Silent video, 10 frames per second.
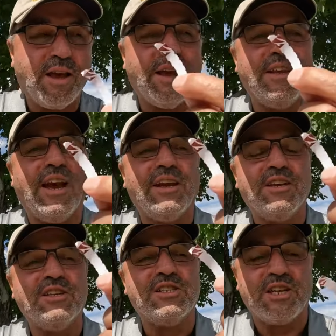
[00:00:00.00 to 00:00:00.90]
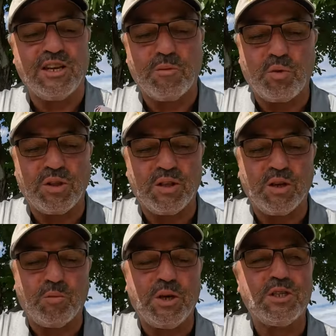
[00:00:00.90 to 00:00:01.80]
and yeah, you just end up with a
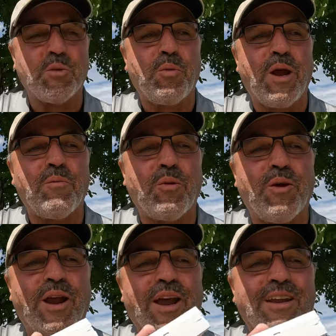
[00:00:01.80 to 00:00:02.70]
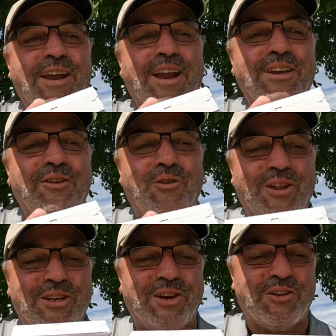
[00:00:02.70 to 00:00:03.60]
little piece of paper, and you
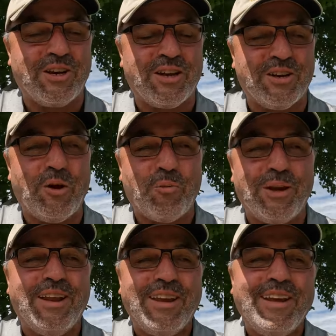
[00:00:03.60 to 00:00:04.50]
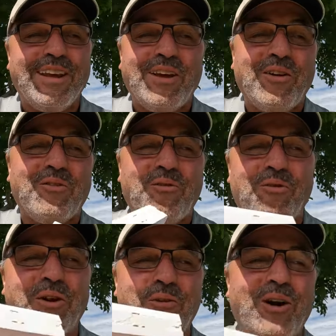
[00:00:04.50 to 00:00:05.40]
really don't get it open.
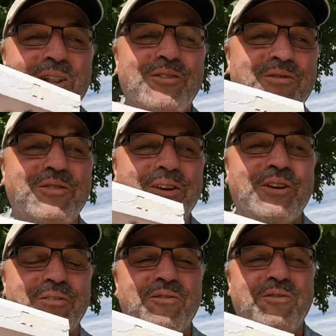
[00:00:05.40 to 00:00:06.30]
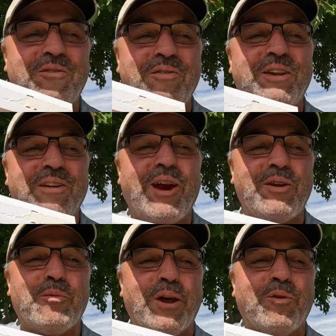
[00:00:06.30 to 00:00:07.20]
Freewell, if you could figure out
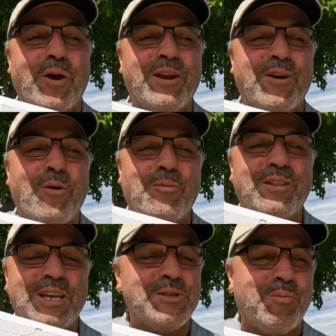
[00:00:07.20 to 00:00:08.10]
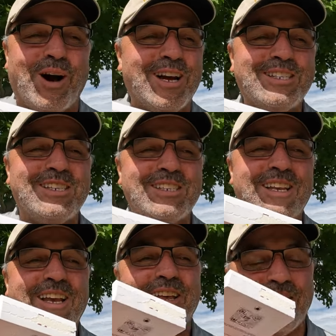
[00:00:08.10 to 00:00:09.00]
a better way to open these
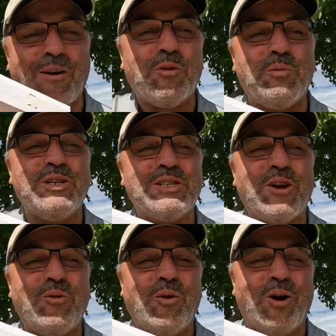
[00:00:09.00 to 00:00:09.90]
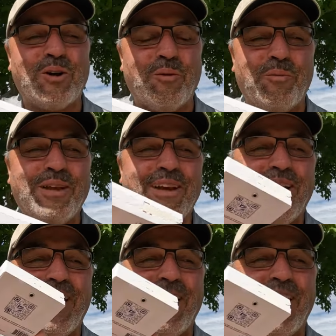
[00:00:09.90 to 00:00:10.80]
boxes, that would be so welcome.
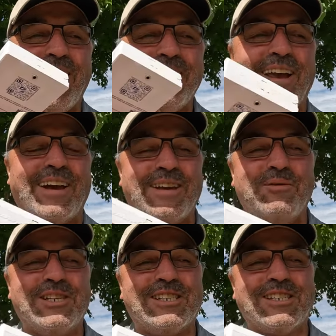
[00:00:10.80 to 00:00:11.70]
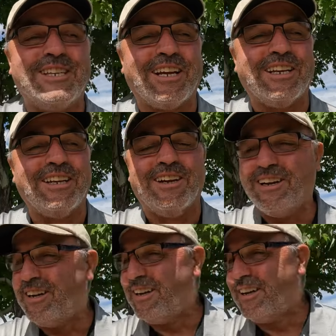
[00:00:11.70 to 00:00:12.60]
Yeah, give me just a second here.